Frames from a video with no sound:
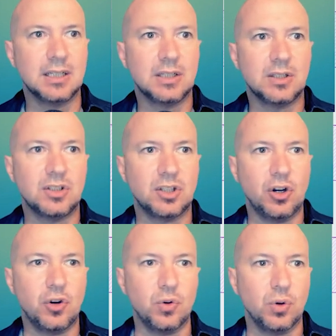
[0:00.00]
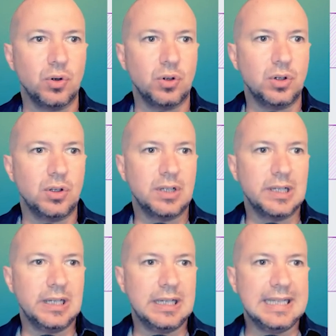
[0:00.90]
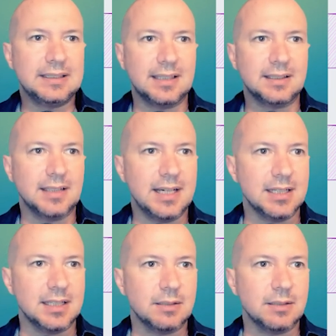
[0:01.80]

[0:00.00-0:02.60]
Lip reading: So let's get started.